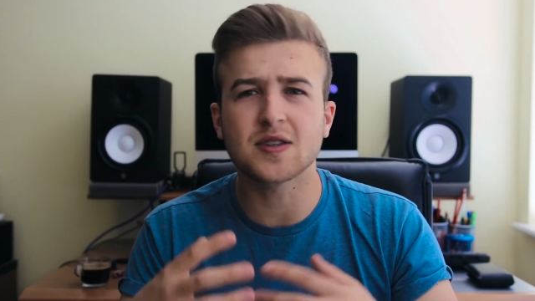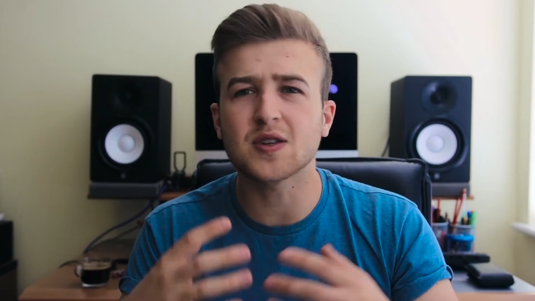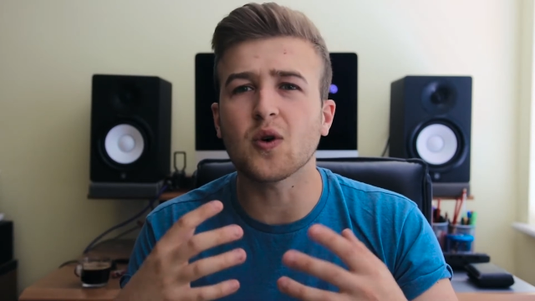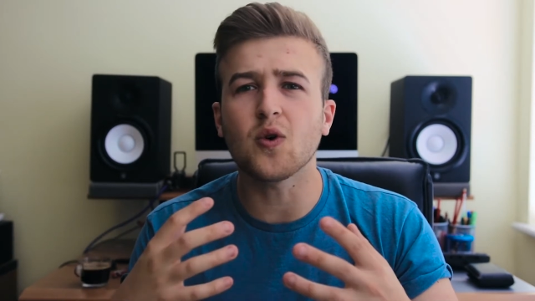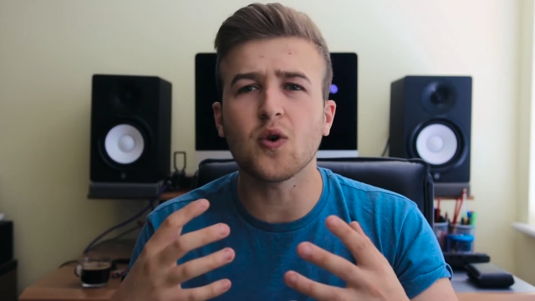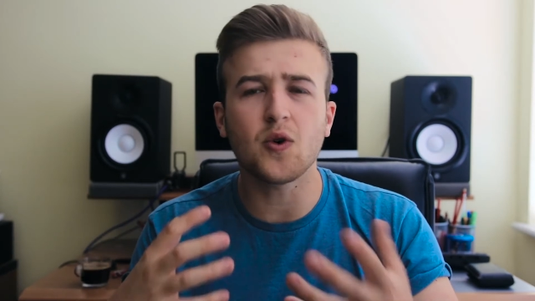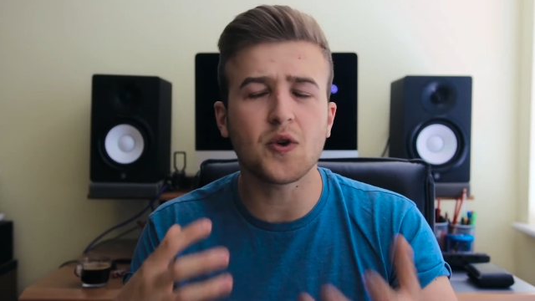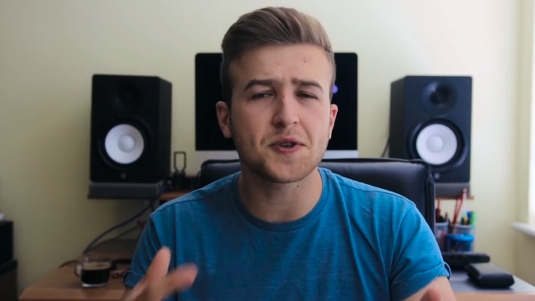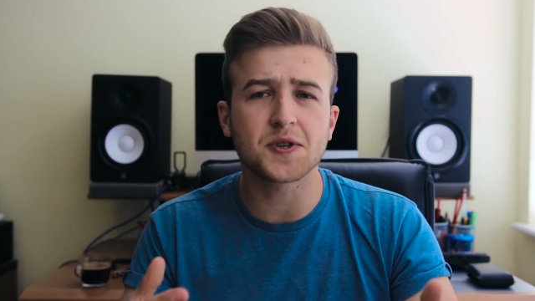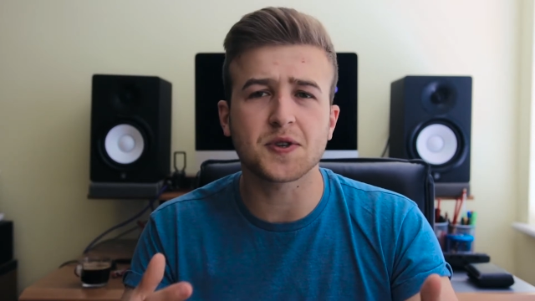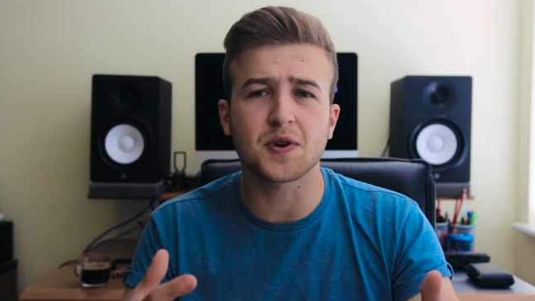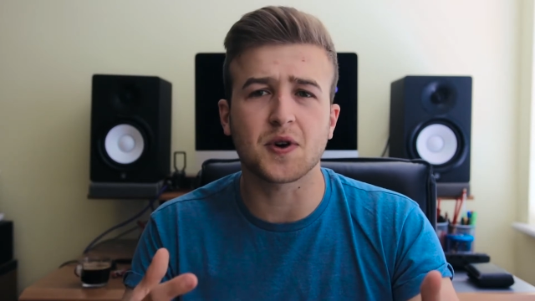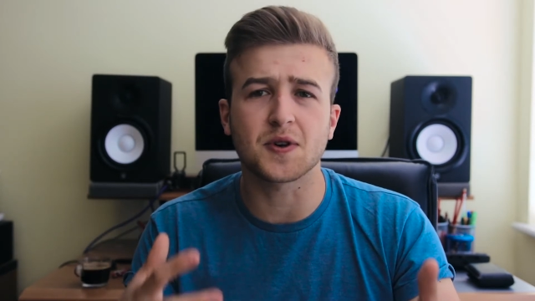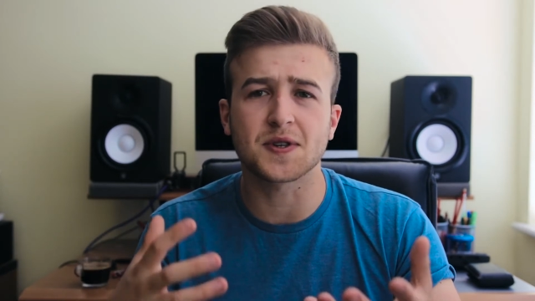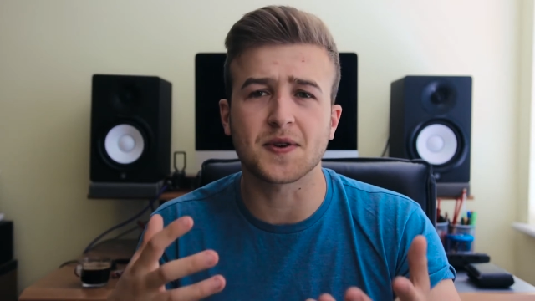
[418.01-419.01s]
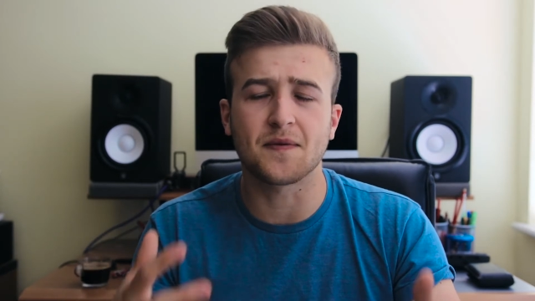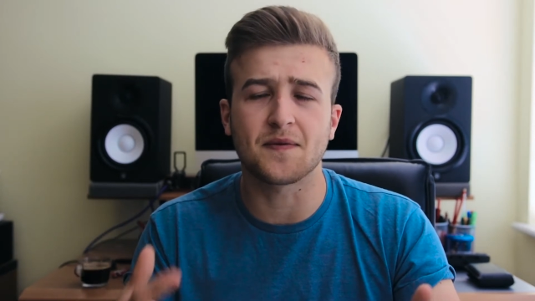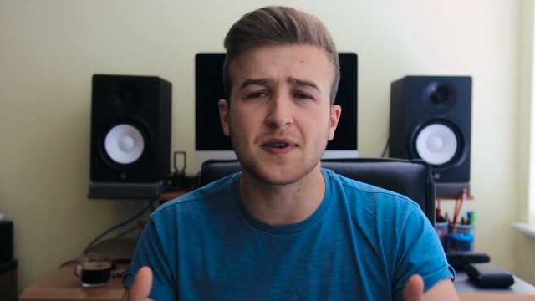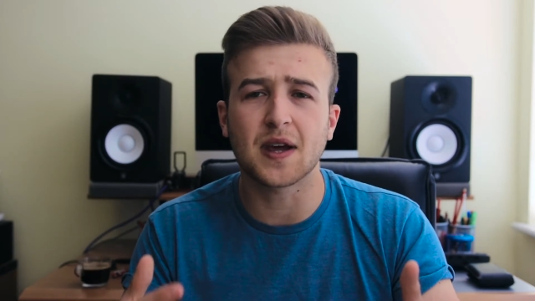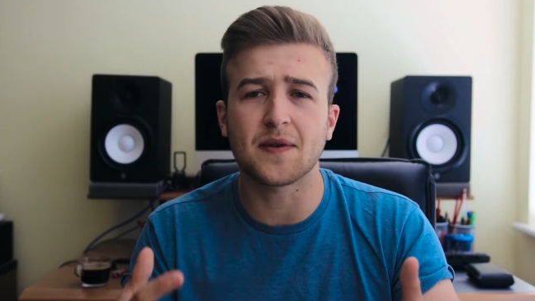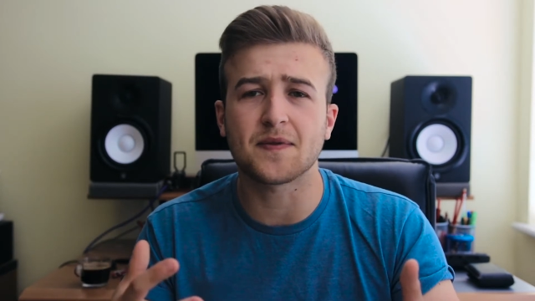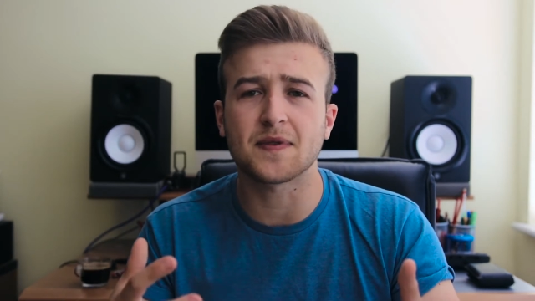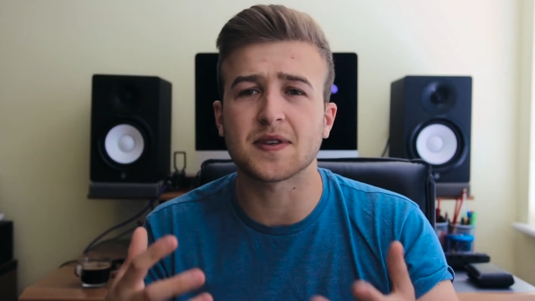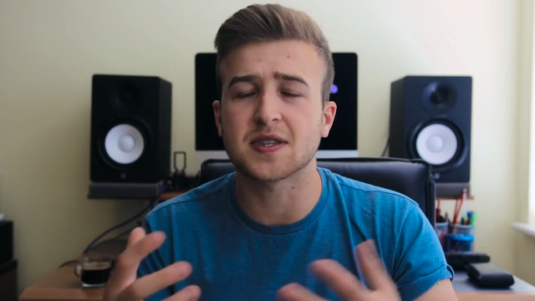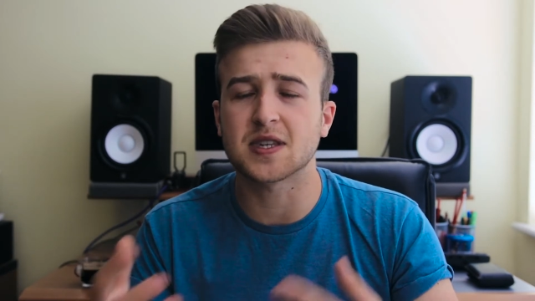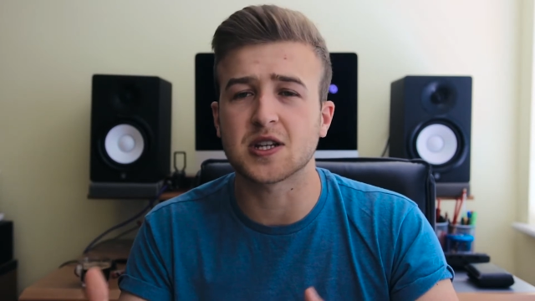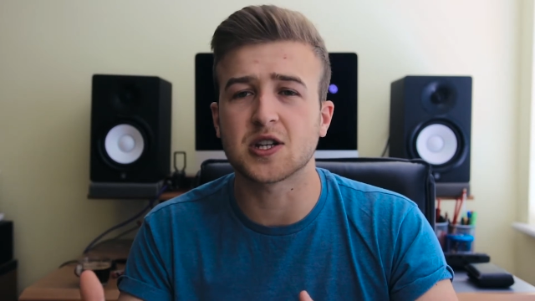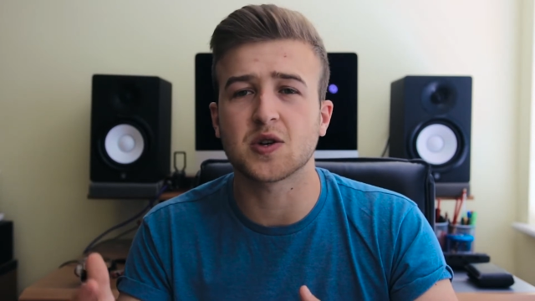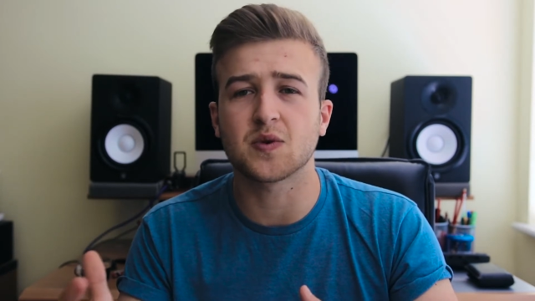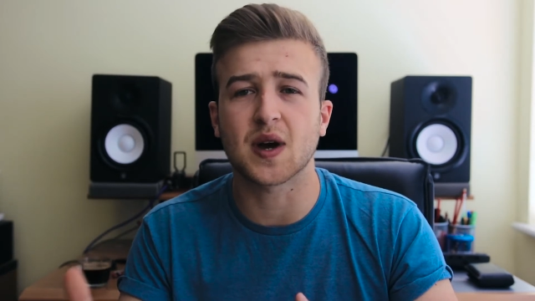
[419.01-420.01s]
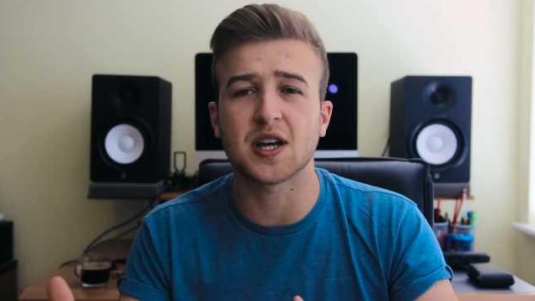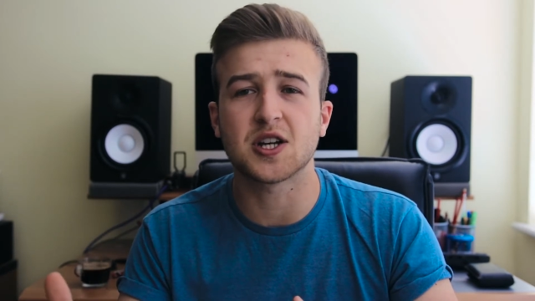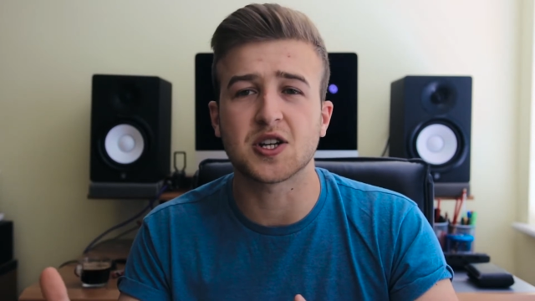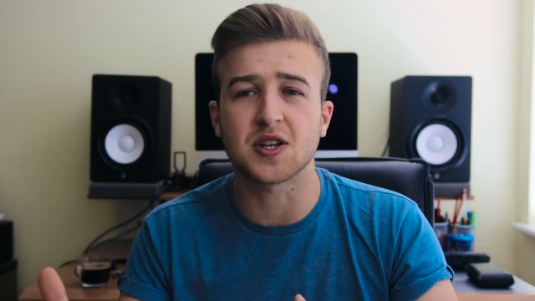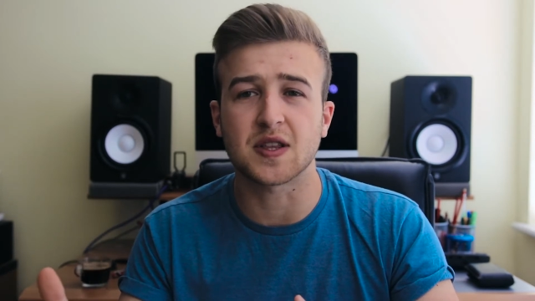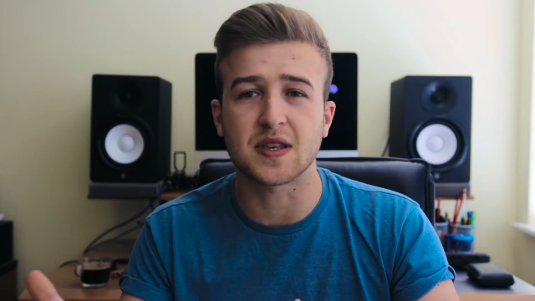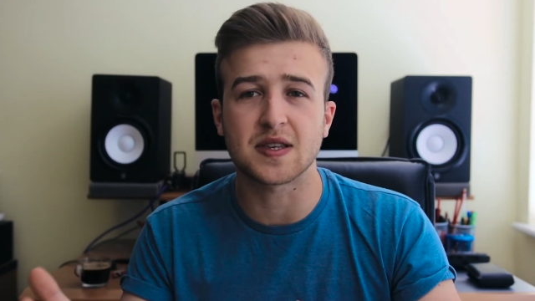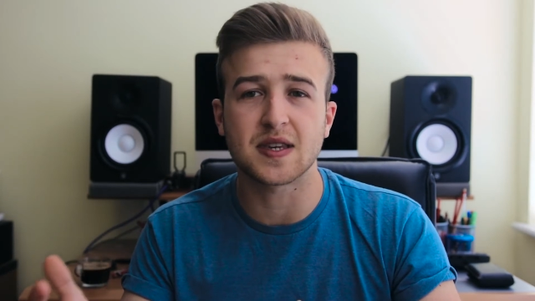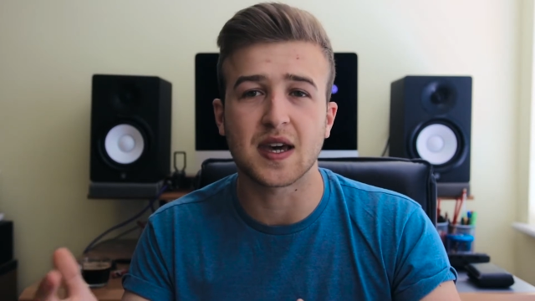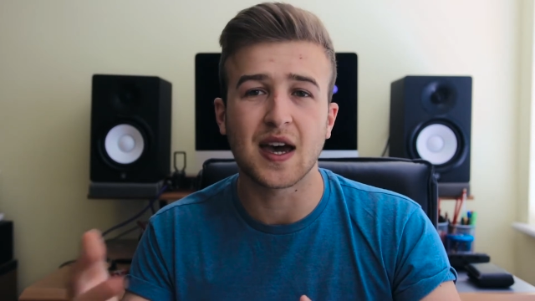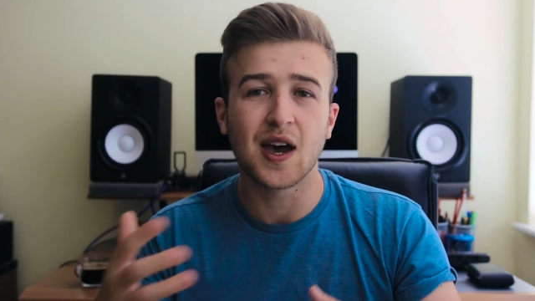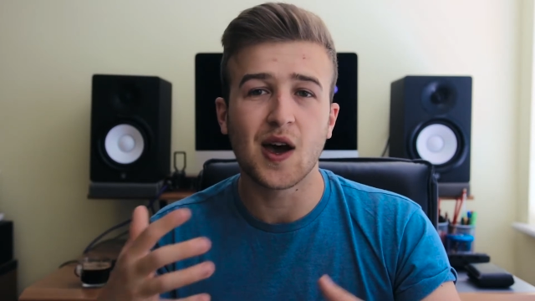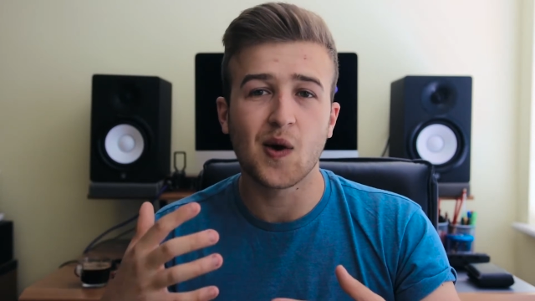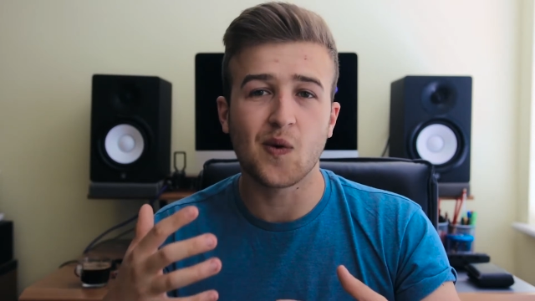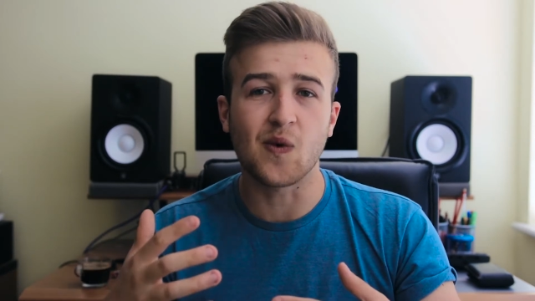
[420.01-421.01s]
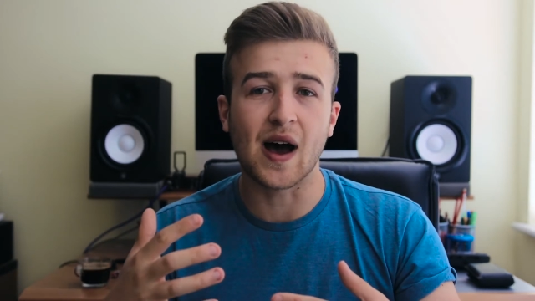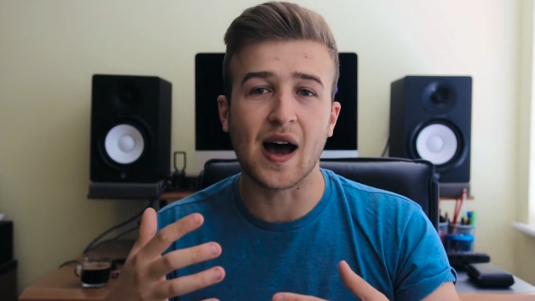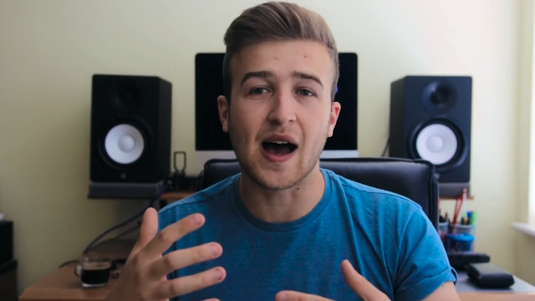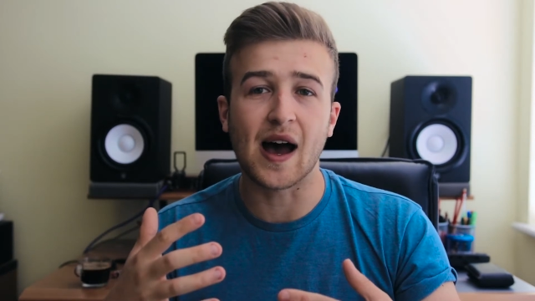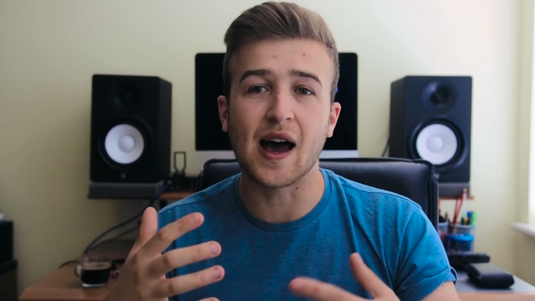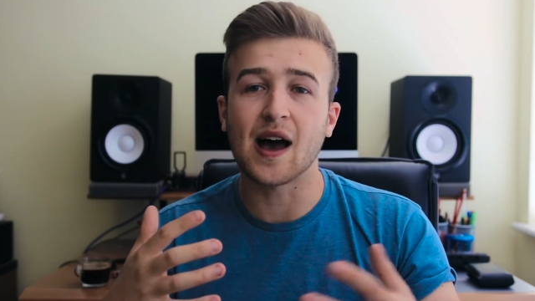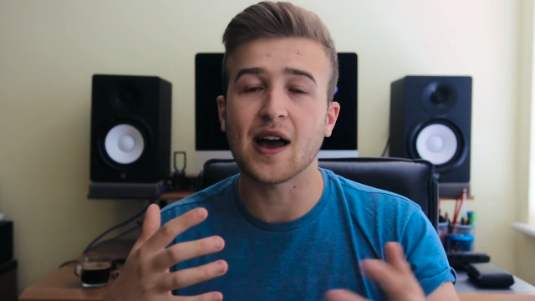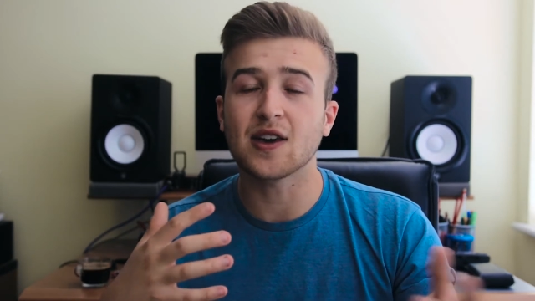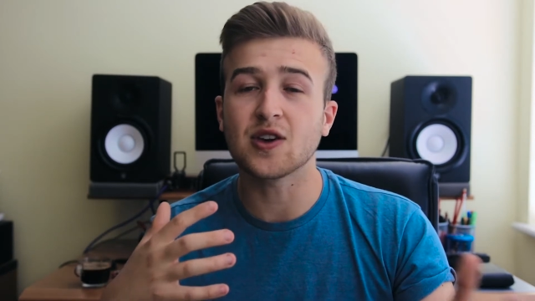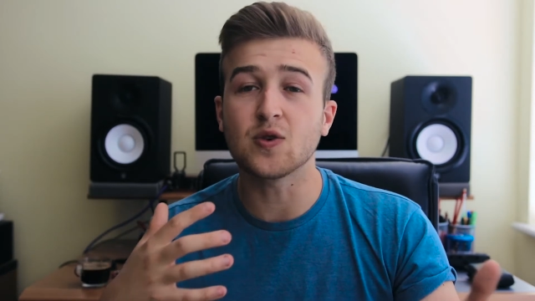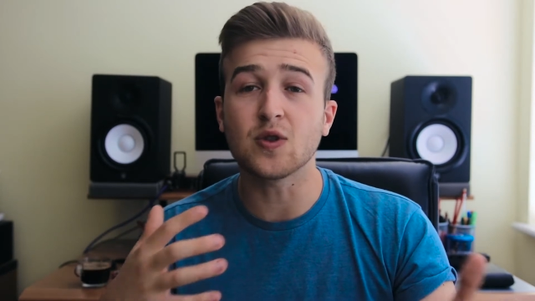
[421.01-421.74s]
There's all sorts of different situations where